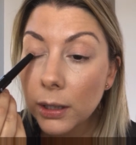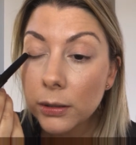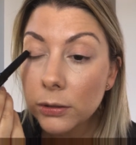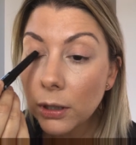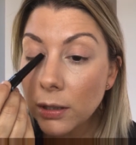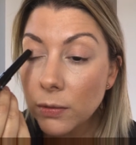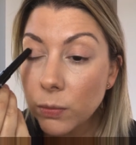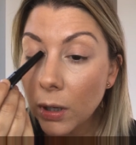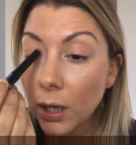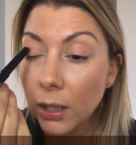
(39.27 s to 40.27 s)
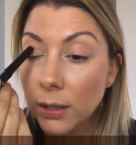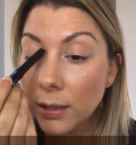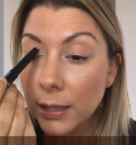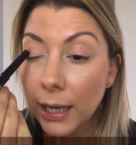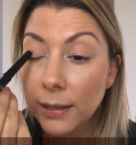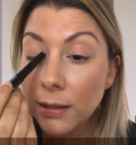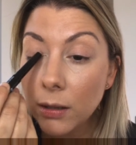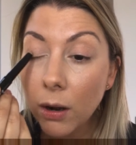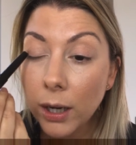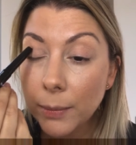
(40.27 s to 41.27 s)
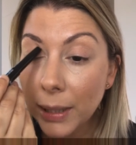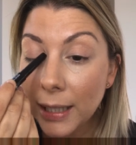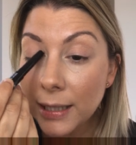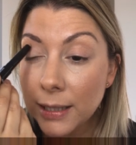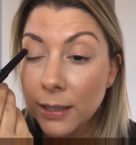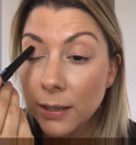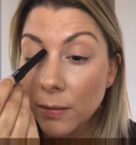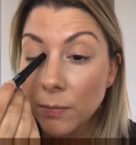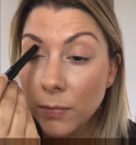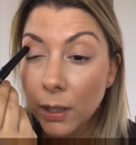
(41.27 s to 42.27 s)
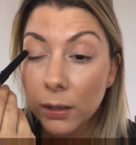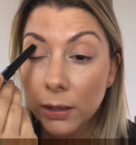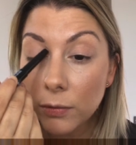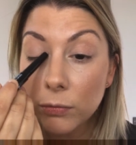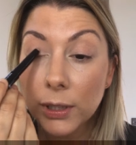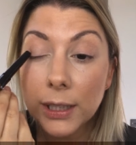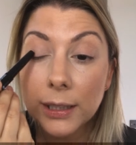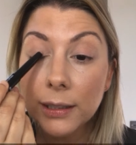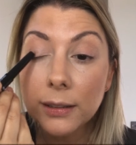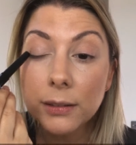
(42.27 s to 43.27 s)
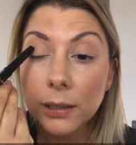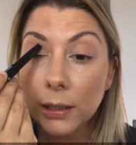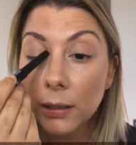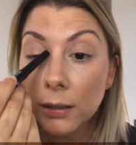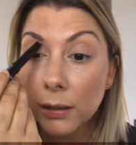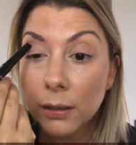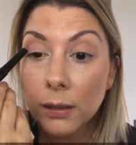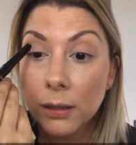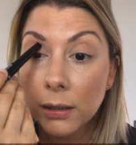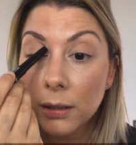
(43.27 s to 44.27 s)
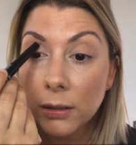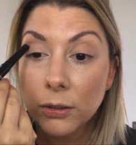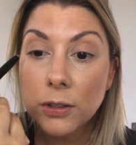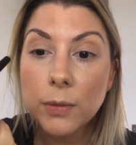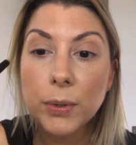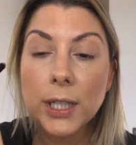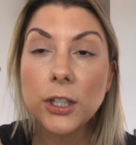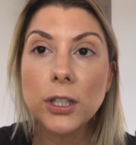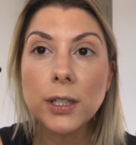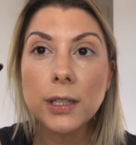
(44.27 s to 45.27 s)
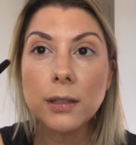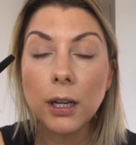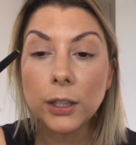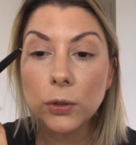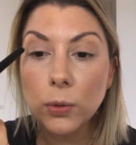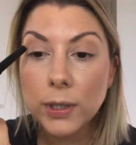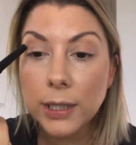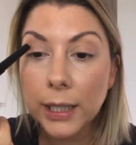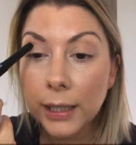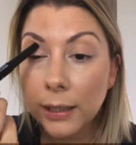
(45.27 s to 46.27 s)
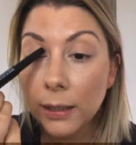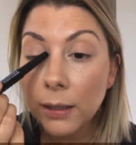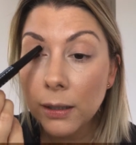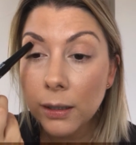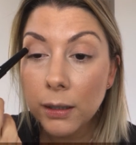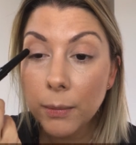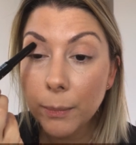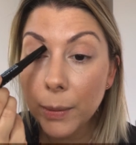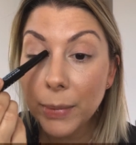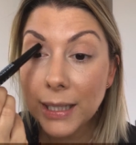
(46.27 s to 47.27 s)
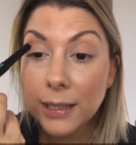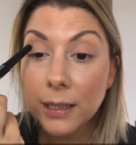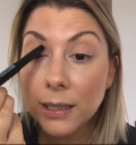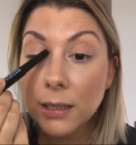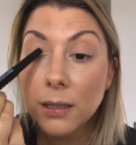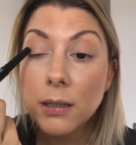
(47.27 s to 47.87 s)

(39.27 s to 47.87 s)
it just works as an eye base, and it's really easy just to put, it just is like your skin, but better.